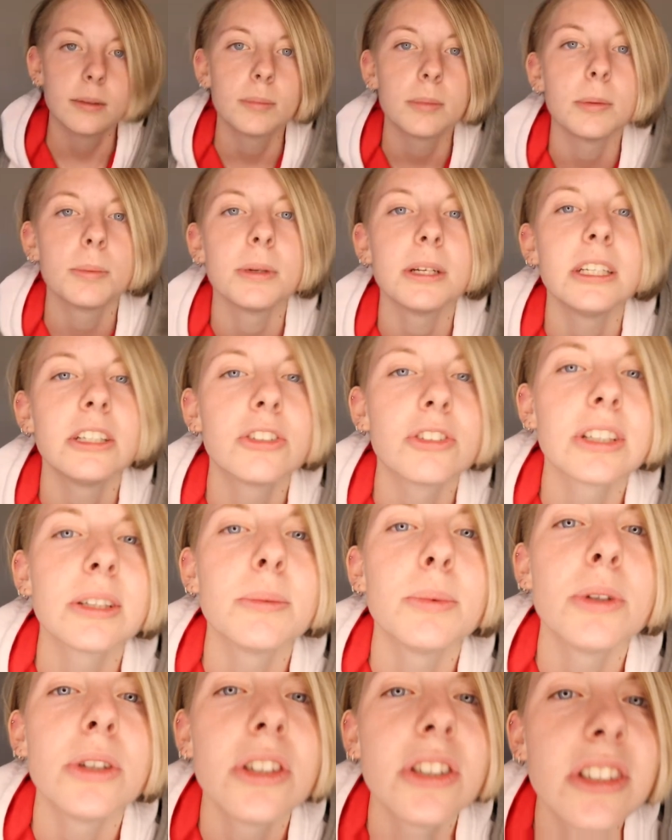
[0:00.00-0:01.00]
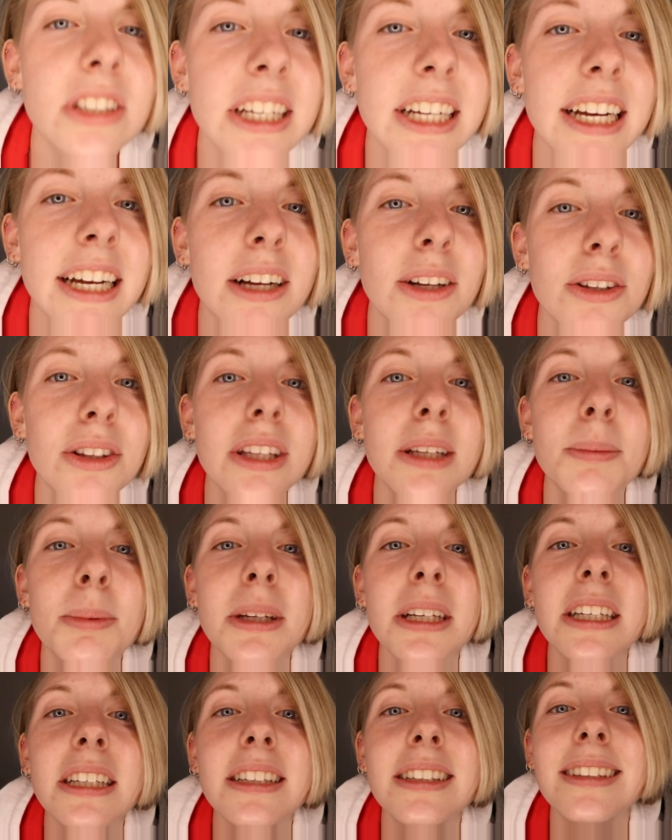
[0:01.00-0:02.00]
But please drink water, stay healthy,
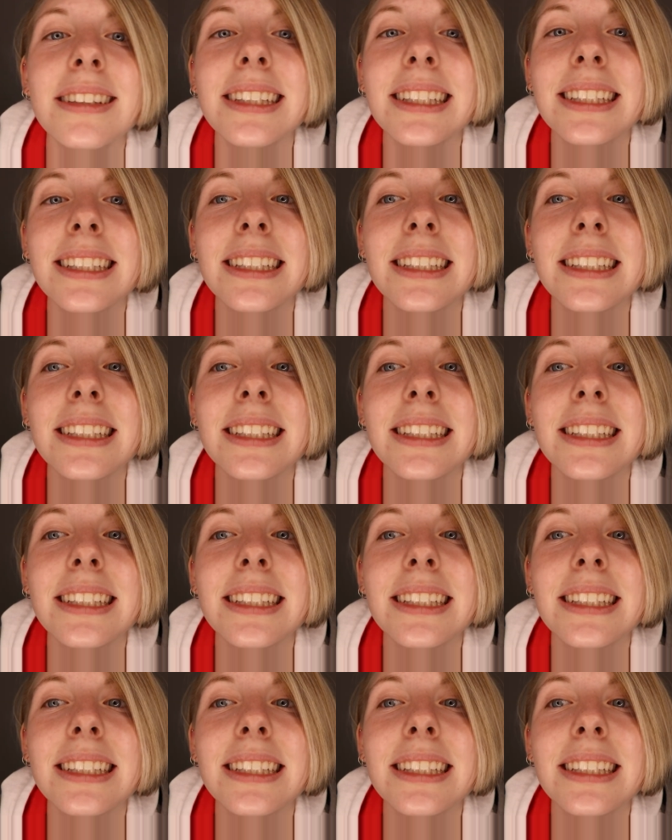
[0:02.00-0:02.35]
please.